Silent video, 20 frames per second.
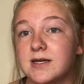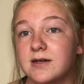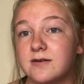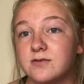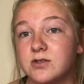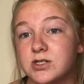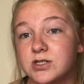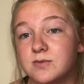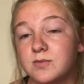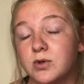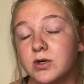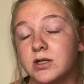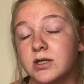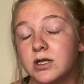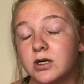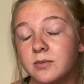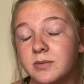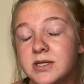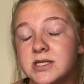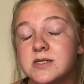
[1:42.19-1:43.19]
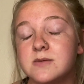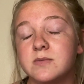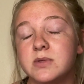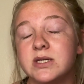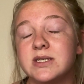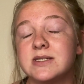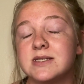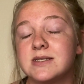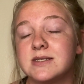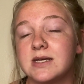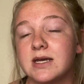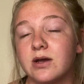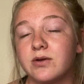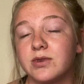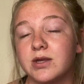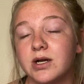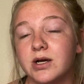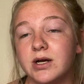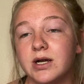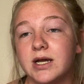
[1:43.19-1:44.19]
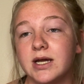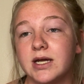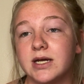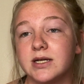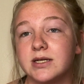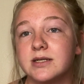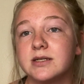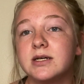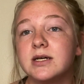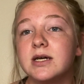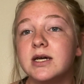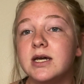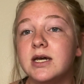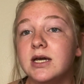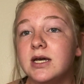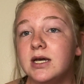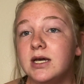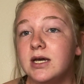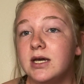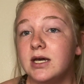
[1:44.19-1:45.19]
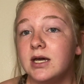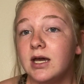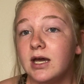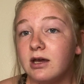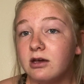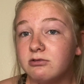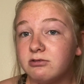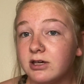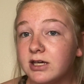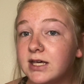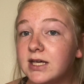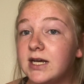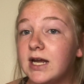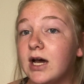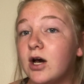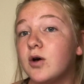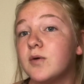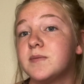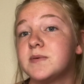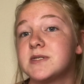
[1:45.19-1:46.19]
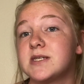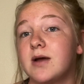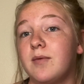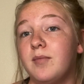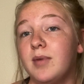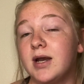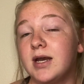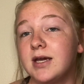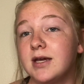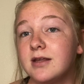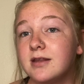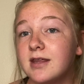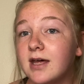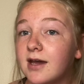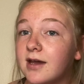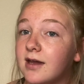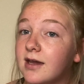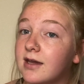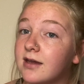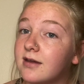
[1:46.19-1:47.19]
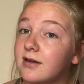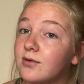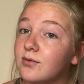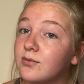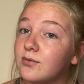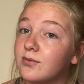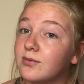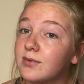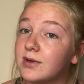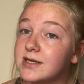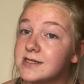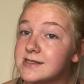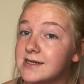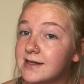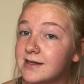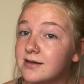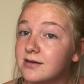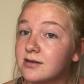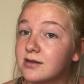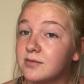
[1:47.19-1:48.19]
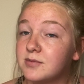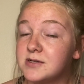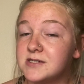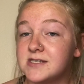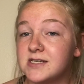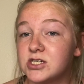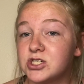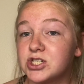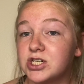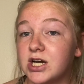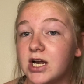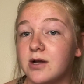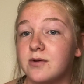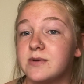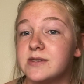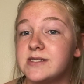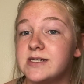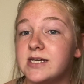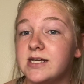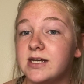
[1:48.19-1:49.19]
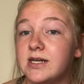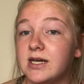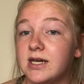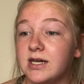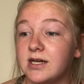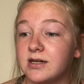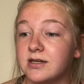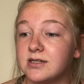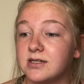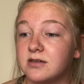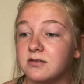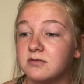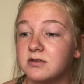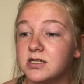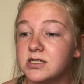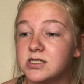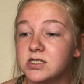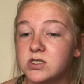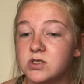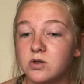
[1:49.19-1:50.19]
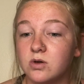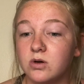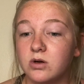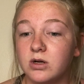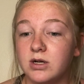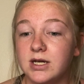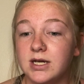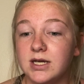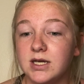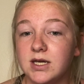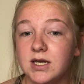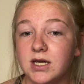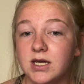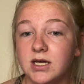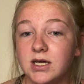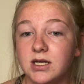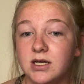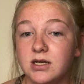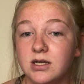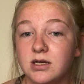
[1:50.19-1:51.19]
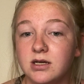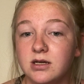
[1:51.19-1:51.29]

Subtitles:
I've just put little bits and pieces out there, and if it can help somebody that is in the position I was in, and if this story can